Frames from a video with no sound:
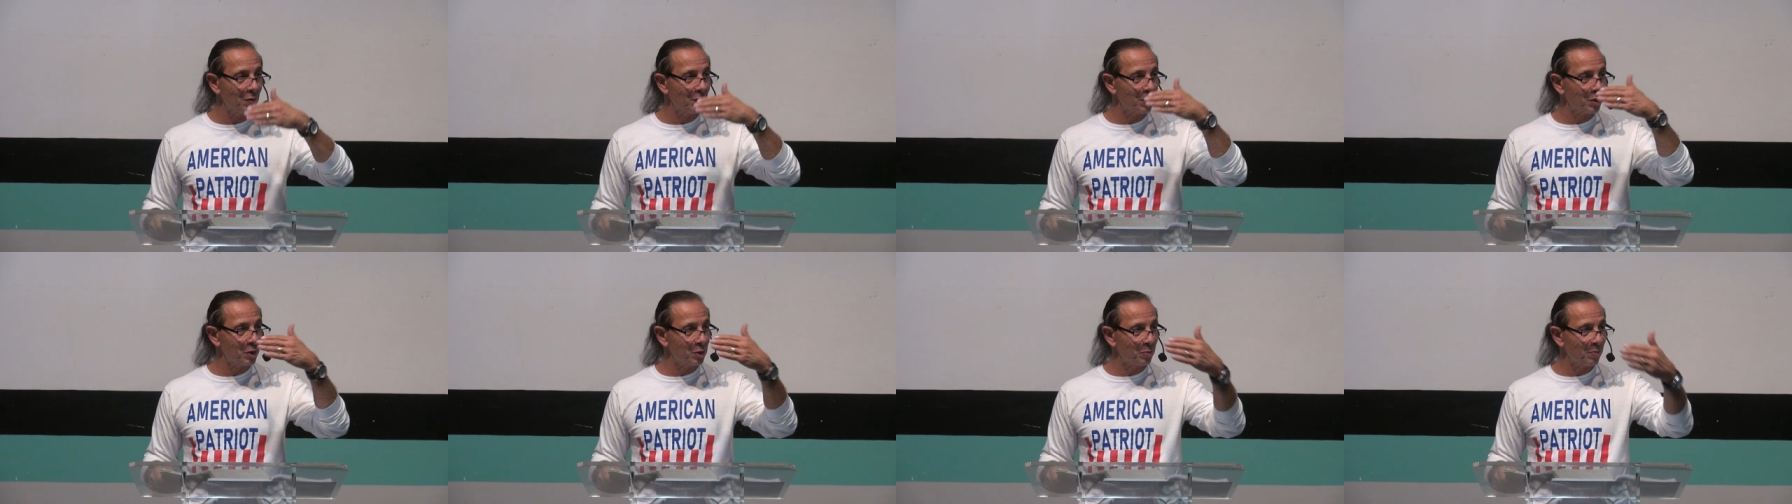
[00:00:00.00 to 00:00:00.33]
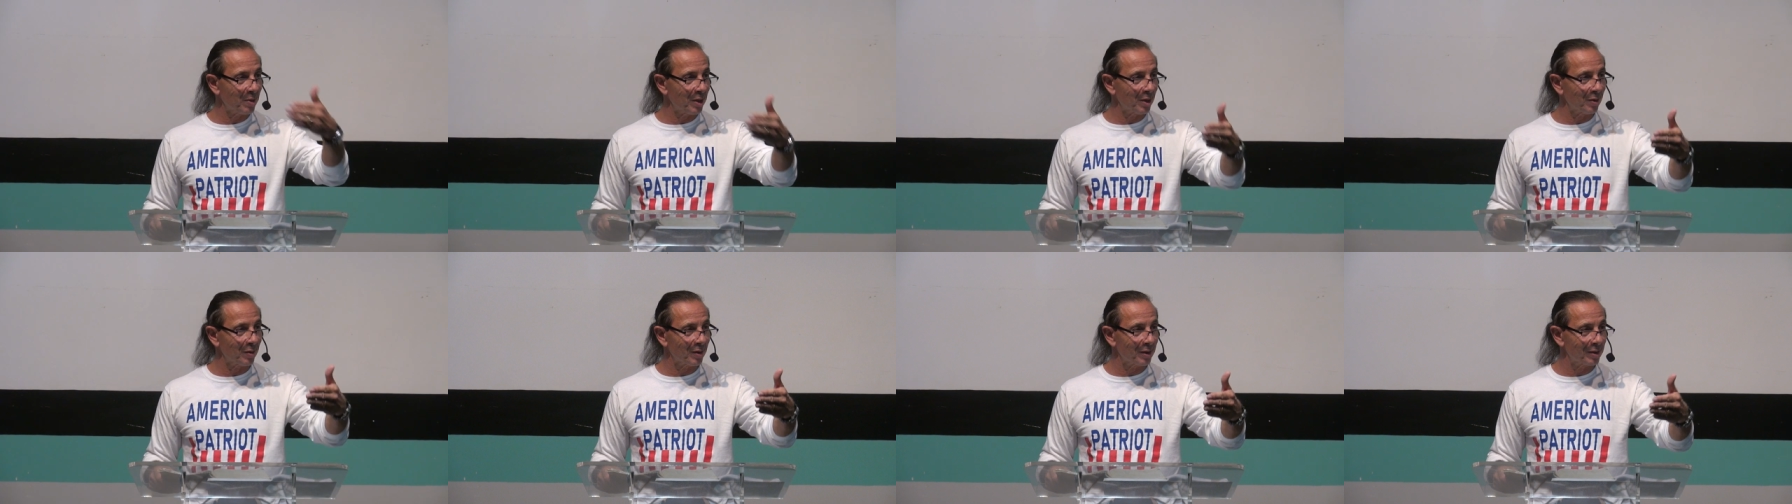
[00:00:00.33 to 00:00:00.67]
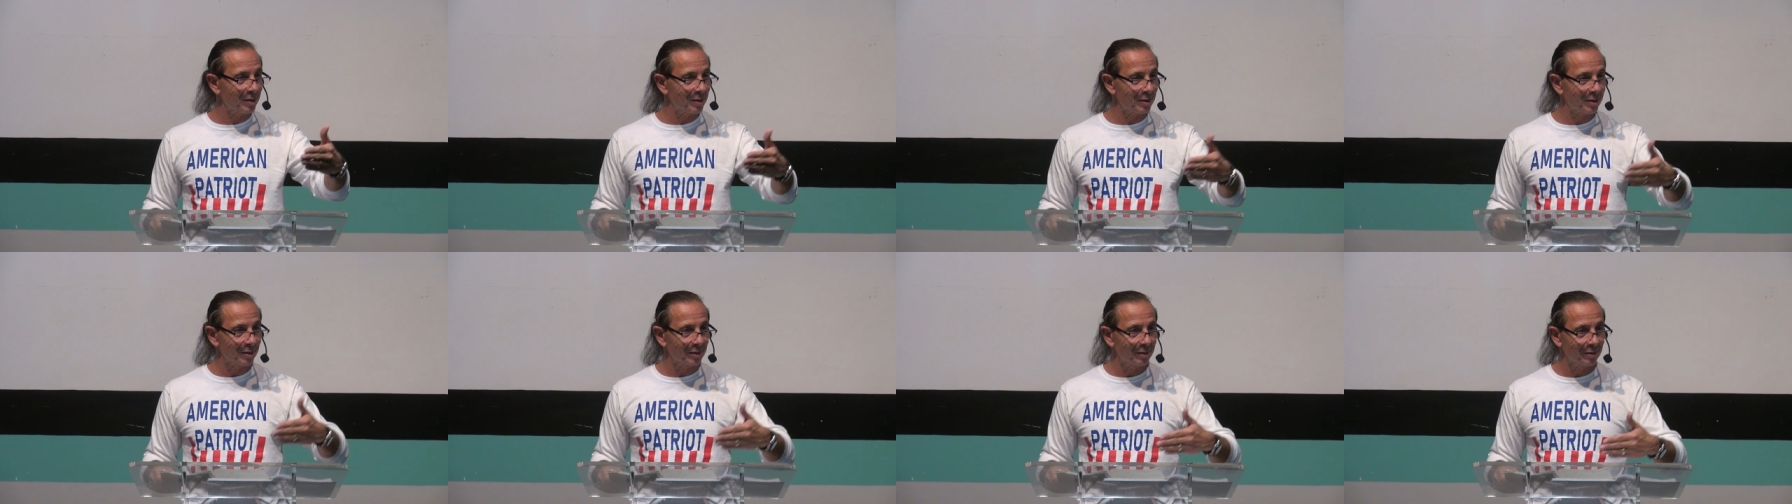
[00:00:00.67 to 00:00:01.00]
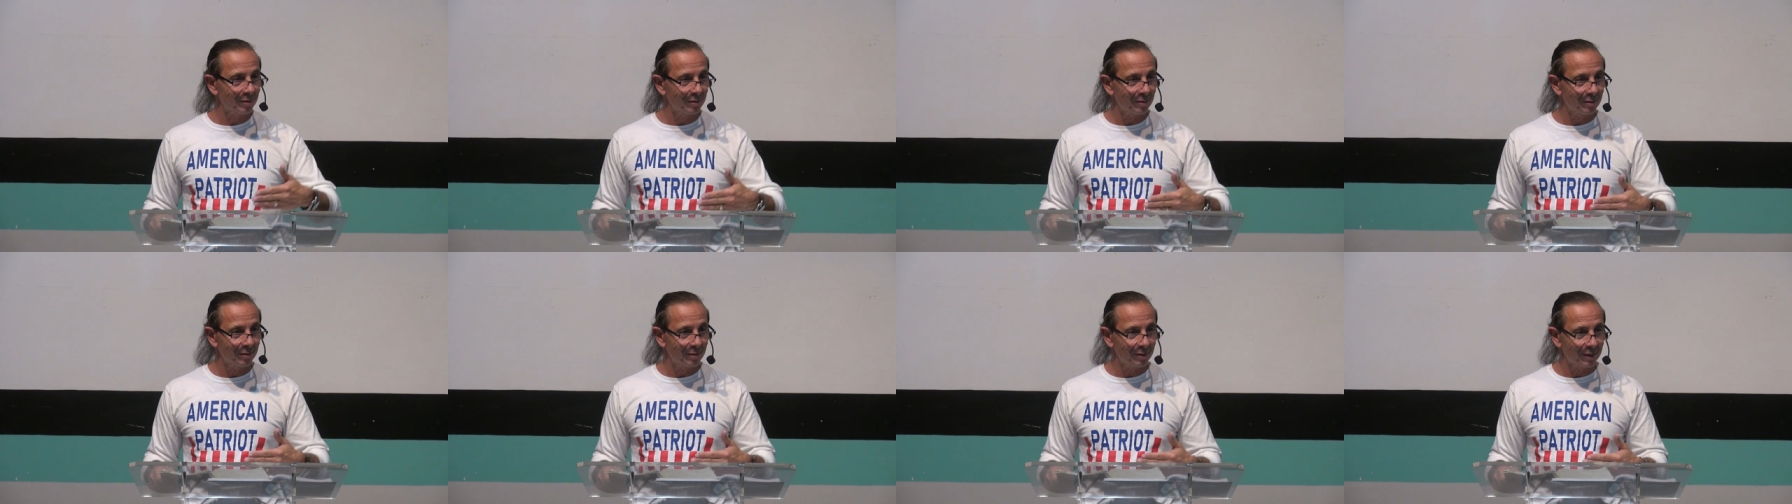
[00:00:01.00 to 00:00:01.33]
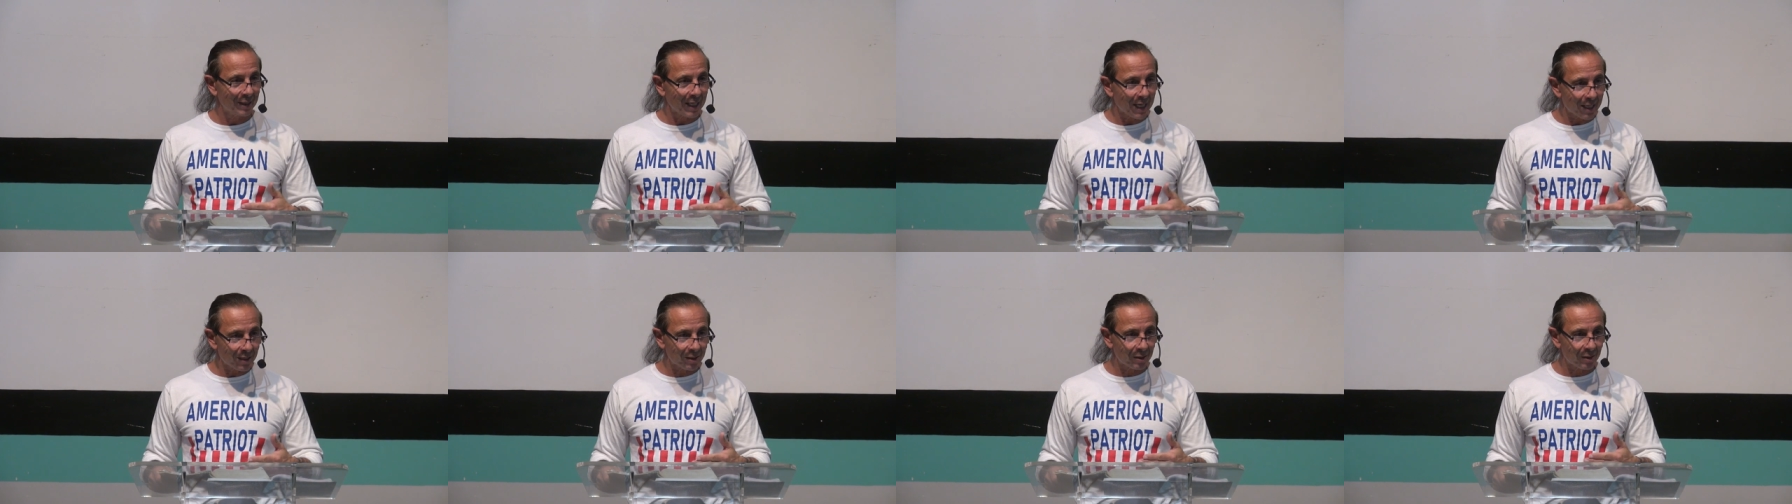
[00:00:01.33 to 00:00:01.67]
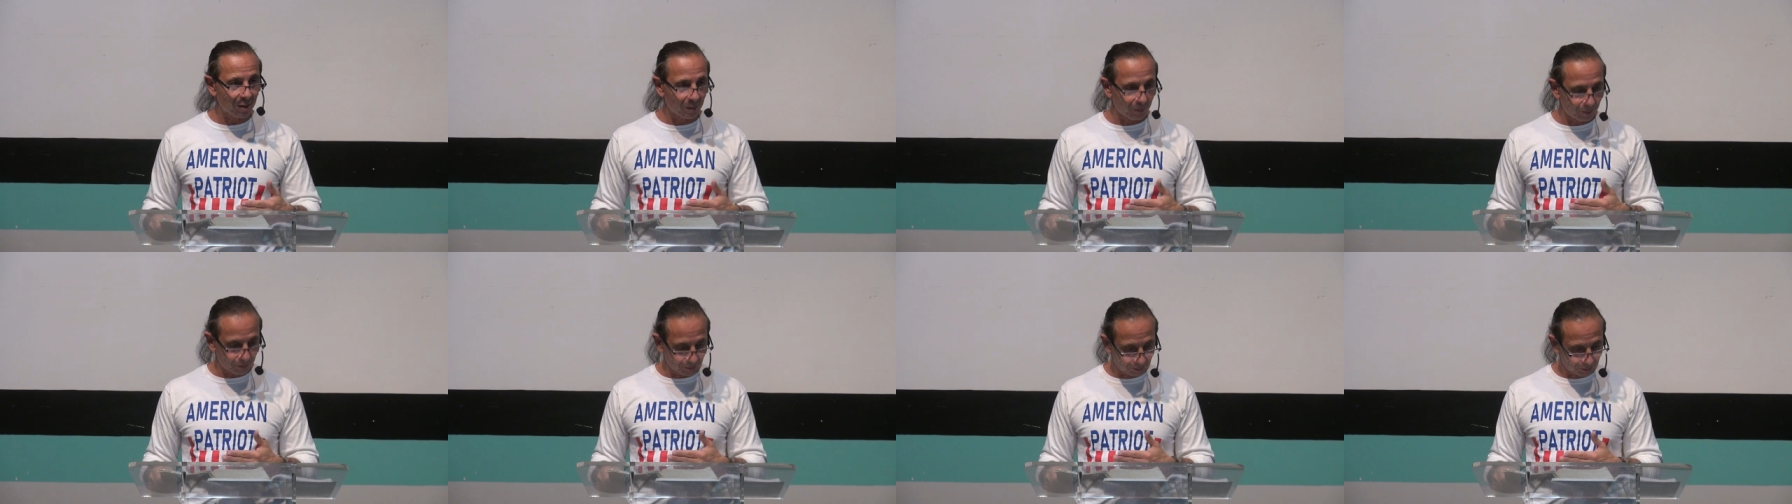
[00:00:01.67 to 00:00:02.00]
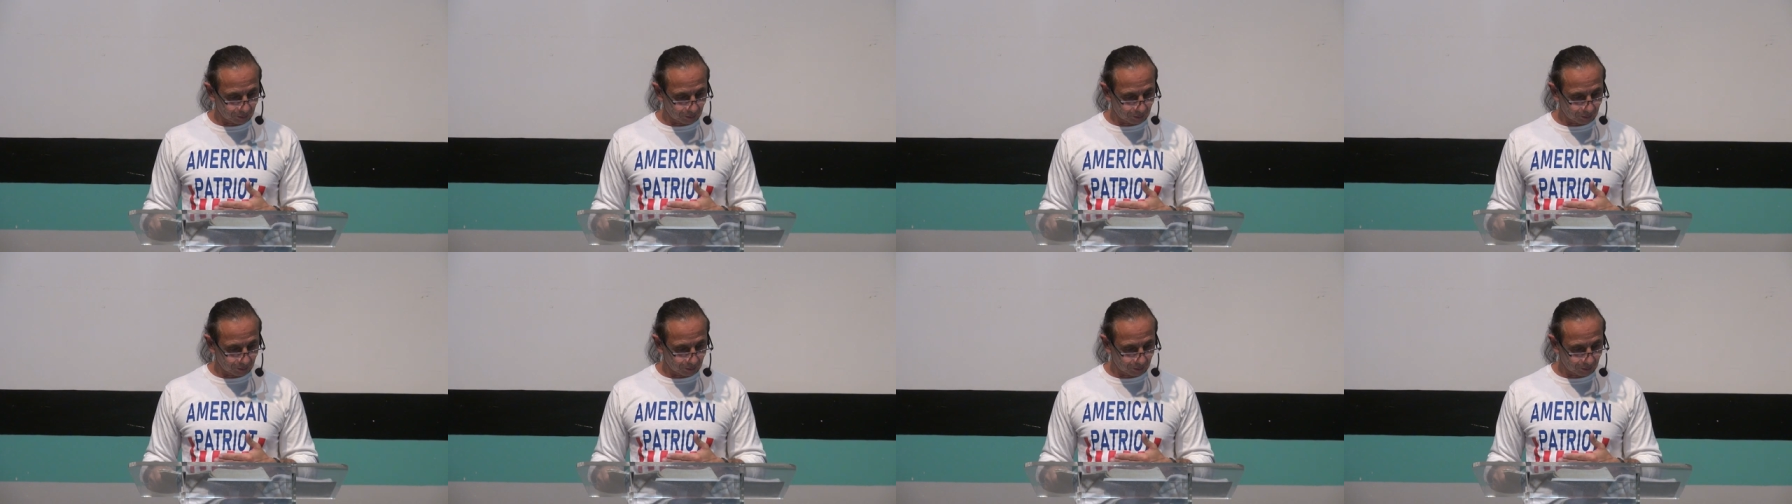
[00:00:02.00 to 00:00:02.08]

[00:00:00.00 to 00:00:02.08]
spirits. Test them.